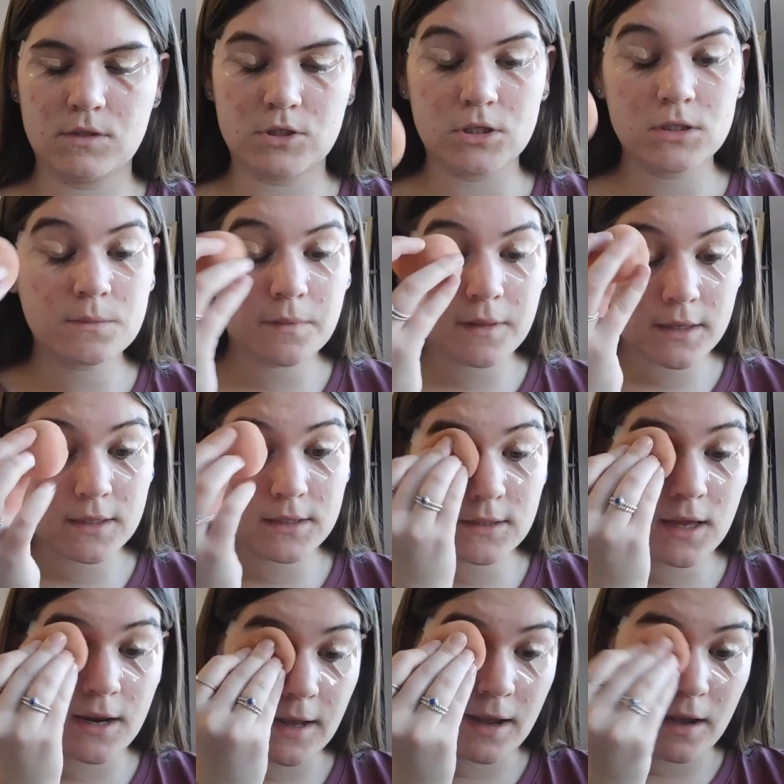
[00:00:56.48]
just blending
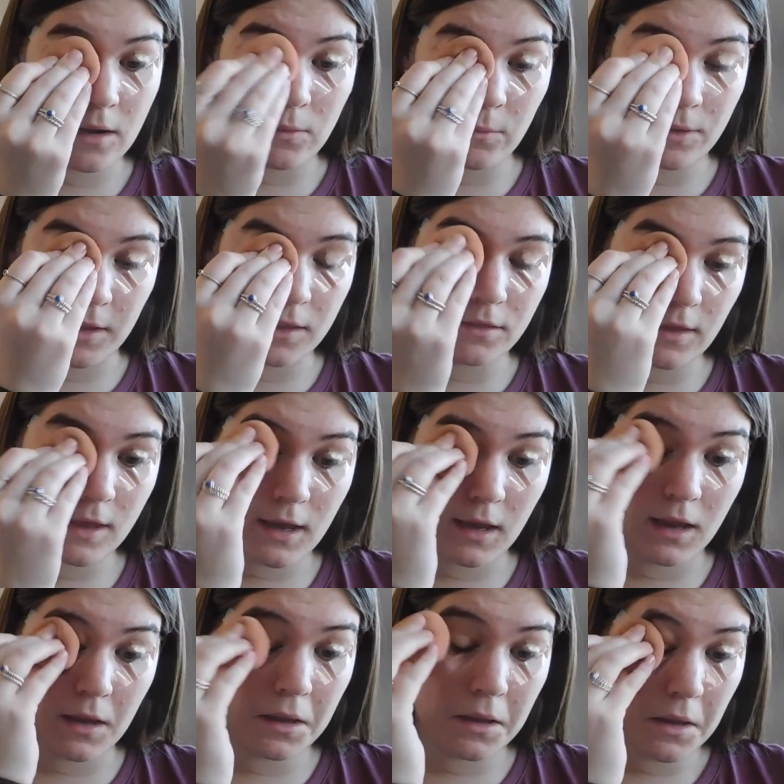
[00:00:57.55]
that out with
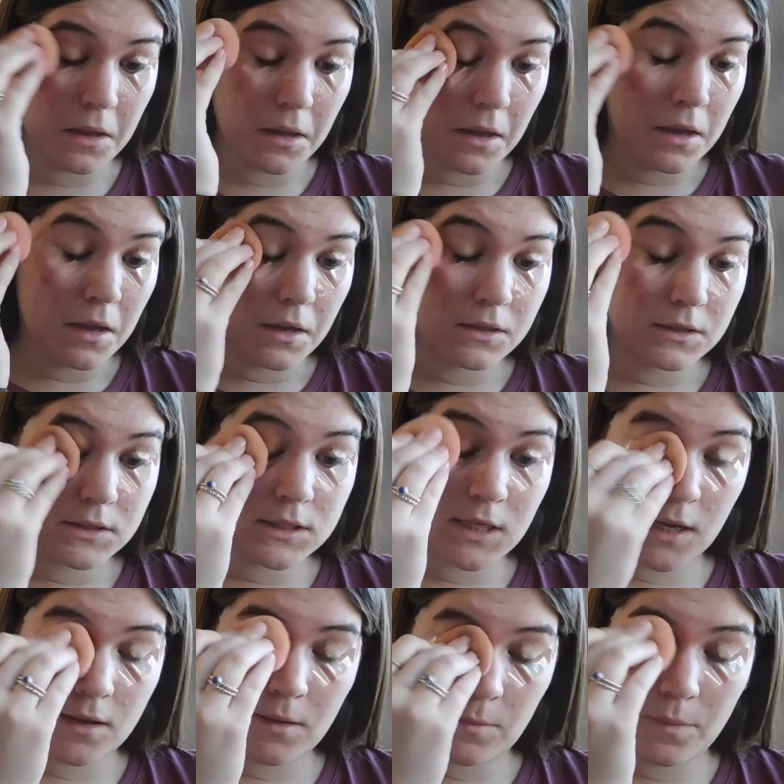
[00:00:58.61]
a
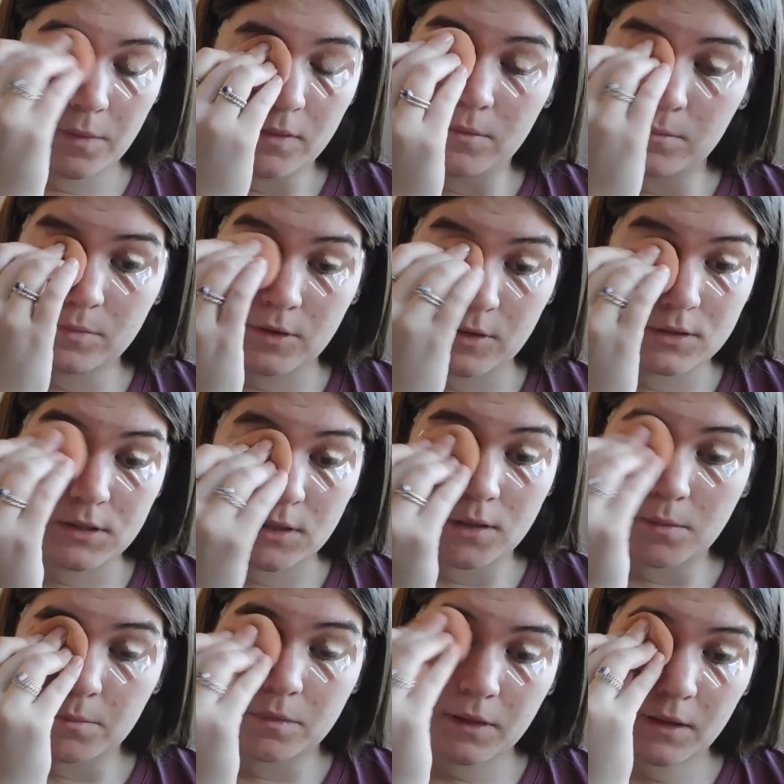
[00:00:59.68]
damp
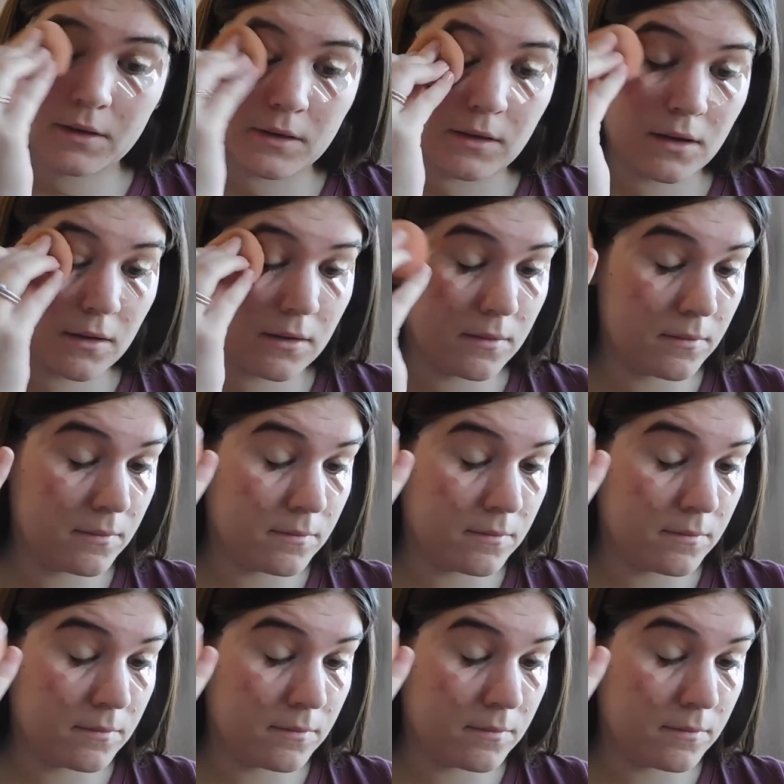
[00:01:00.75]
beauty blender.